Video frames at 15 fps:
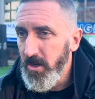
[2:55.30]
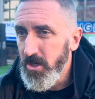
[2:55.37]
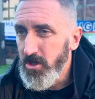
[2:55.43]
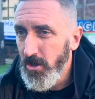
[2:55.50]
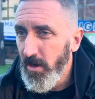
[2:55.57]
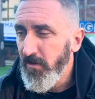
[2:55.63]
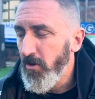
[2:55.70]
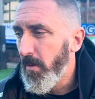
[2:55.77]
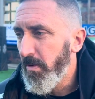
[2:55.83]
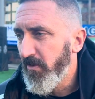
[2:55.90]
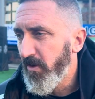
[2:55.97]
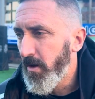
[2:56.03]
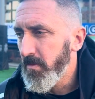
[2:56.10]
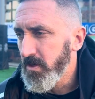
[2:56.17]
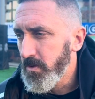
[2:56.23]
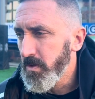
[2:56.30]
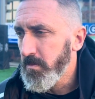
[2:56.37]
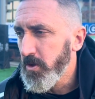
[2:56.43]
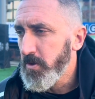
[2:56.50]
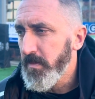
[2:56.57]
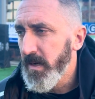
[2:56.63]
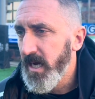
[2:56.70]
overall performance was
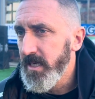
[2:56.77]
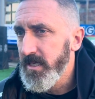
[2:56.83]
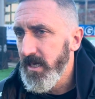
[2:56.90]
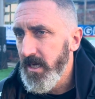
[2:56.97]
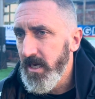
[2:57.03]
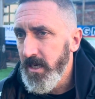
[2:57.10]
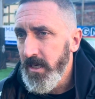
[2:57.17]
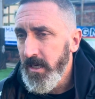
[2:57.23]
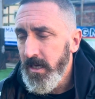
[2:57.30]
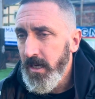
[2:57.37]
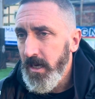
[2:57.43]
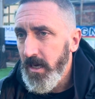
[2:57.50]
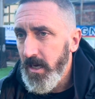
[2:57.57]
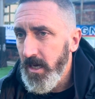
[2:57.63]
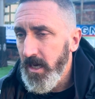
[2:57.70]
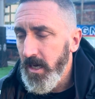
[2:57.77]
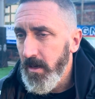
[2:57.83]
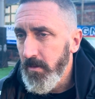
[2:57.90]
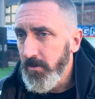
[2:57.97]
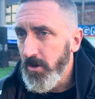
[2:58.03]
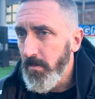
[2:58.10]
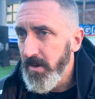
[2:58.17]
much better today
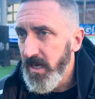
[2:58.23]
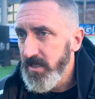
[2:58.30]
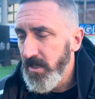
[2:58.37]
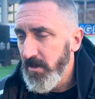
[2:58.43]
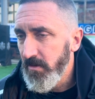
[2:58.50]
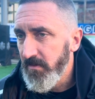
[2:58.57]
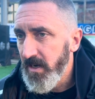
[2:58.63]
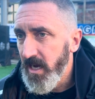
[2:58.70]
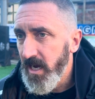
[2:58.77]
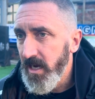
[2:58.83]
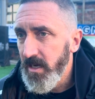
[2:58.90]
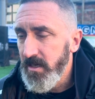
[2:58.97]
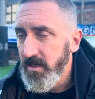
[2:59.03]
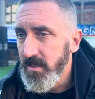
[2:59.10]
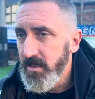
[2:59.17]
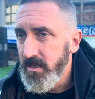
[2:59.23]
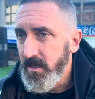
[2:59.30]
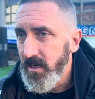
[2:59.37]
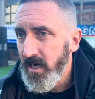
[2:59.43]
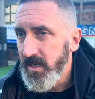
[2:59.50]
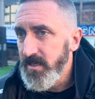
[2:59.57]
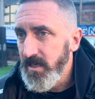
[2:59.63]
compared to the other night. And
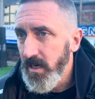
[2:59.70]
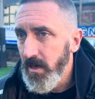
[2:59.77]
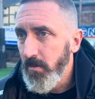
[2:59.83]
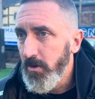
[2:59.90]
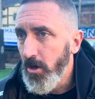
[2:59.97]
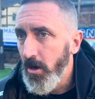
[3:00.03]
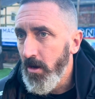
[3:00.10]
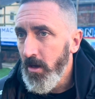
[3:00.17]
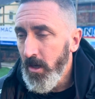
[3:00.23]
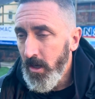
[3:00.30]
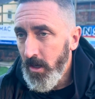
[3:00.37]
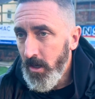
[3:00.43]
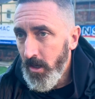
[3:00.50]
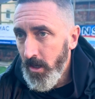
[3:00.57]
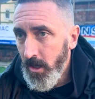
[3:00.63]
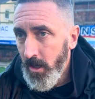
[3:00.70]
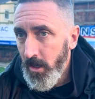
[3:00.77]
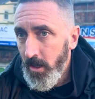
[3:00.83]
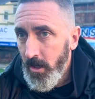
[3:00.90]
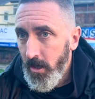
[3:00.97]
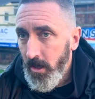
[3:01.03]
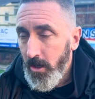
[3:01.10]
like I say, we've got
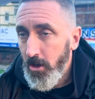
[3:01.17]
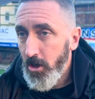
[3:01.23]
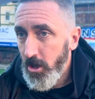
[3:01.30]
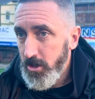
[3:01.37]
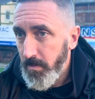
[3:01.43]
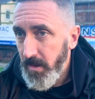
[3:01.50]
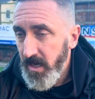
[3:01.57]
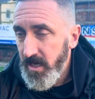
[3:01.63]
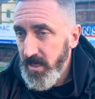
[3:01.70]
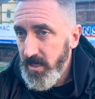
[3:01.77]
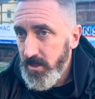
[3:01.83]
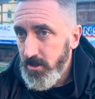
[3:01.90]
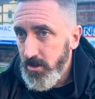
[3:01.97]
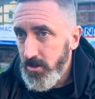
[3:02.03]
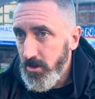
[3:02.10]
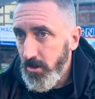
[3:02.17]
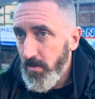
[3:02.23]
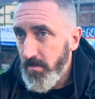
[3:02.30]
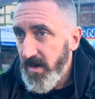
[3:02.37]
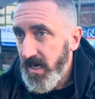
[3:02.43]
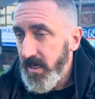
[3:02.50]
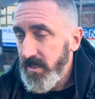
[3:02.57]
loads of players to come
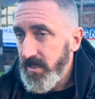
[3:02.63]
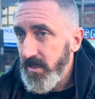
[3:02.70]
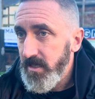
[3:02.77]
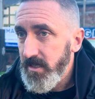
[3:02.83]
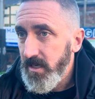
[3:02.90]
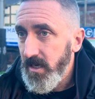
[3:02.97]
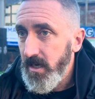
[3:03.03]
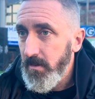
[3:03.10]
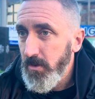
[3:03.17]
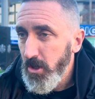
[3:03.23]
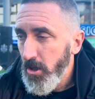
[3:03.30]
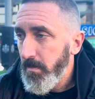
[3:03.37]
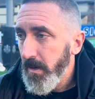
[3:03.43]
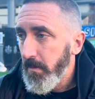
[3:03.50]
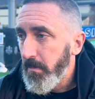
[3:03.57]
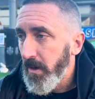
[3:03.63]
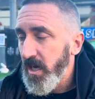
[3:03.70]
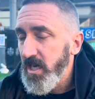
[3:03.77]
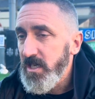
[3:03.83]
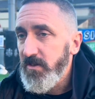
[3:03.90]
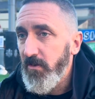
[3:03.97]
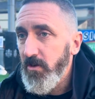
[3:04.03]
back into the team, you know, big
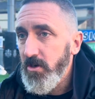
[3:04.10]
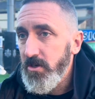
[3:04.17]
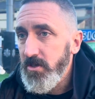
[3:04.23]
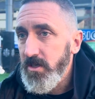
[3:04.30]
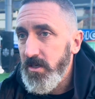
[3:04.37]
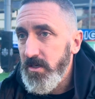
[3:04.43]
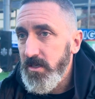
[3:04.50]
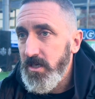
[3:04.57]
players for us, and